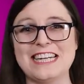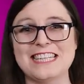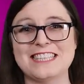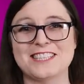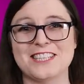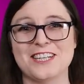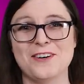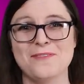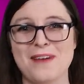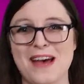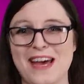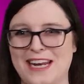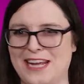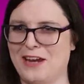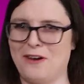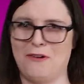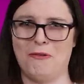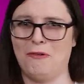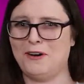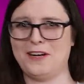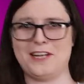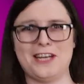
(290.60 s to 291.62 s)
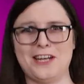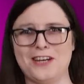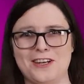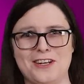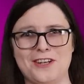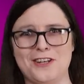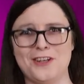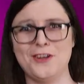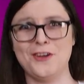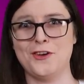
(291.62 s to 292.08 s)
need so many? What are you
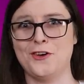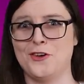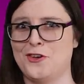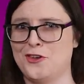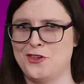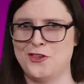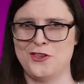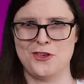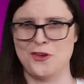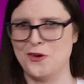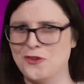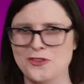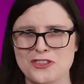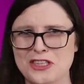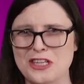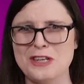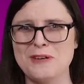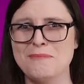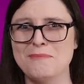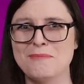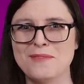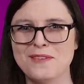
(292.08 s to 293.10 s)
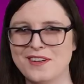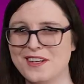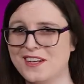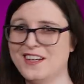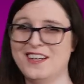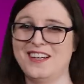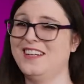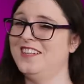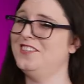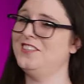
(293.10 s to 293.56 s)
gonna do? Use them?
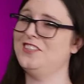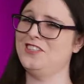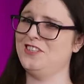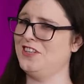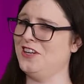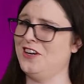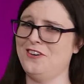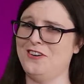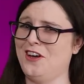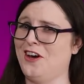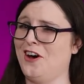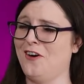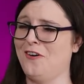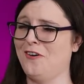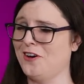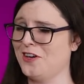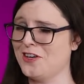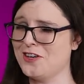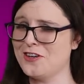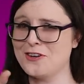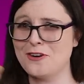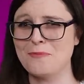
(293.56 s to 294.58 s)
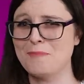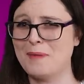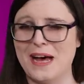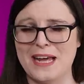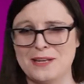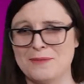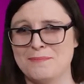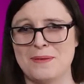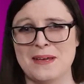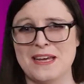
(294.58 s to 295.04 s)
No, no, you're
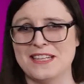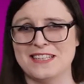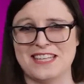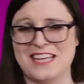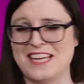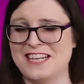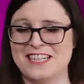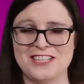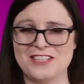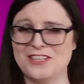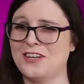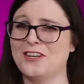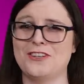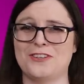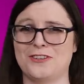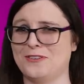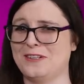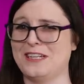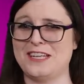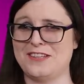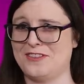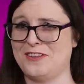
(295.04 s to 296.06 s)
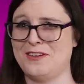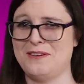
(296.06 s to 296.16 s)
bad at painting. You don't need